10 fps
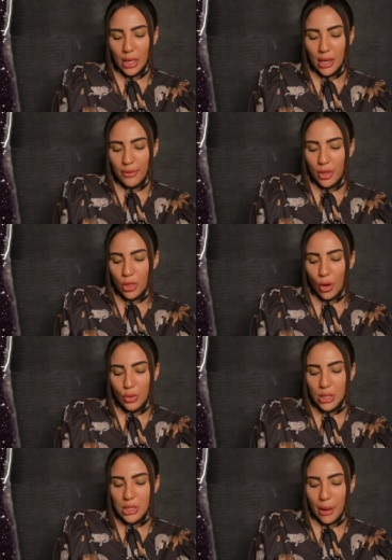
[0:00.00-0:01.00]
even
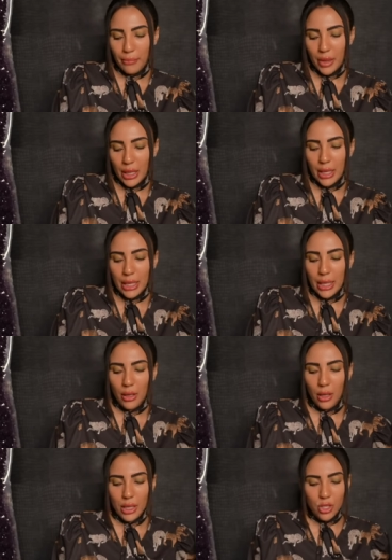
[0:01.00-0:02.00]
though something
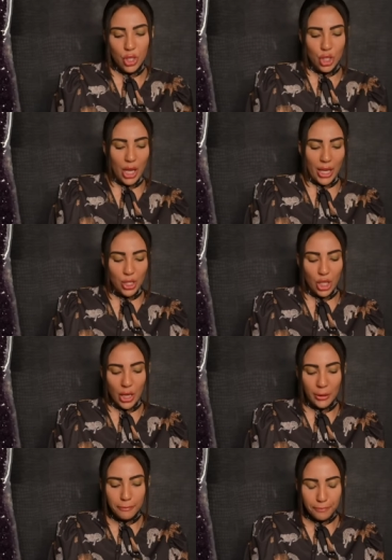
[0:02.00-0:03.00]
here is
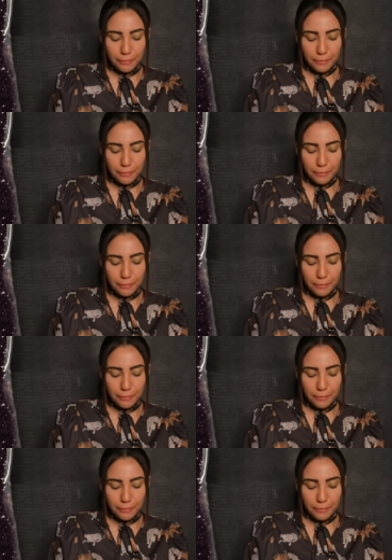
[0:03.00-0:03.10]
changing,